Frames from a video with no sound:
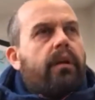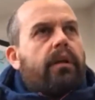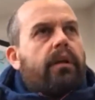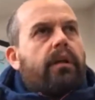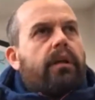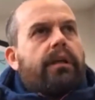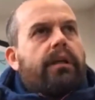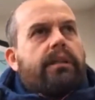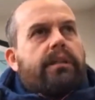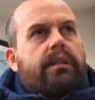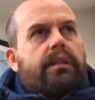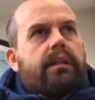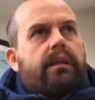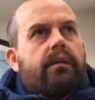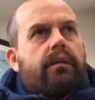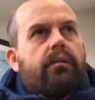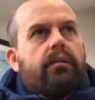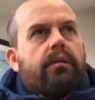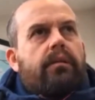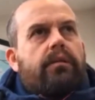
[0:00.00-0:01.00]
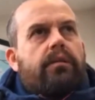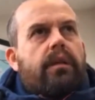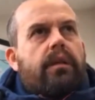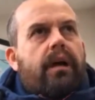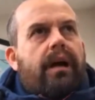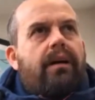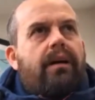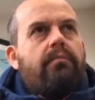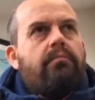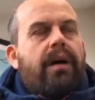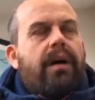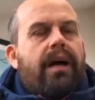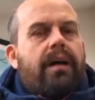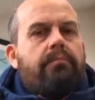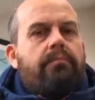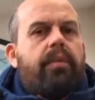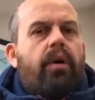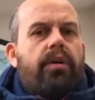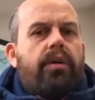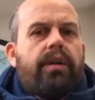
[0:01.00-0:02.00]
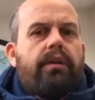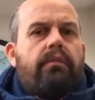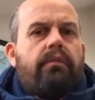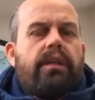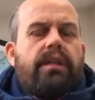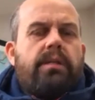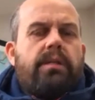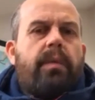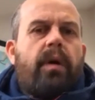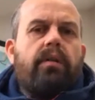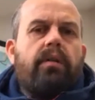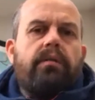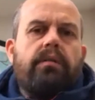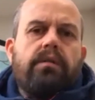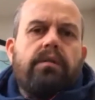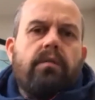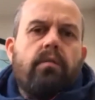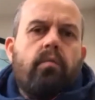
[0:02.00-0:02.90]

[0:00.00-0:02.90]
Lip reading: as to how my body responds,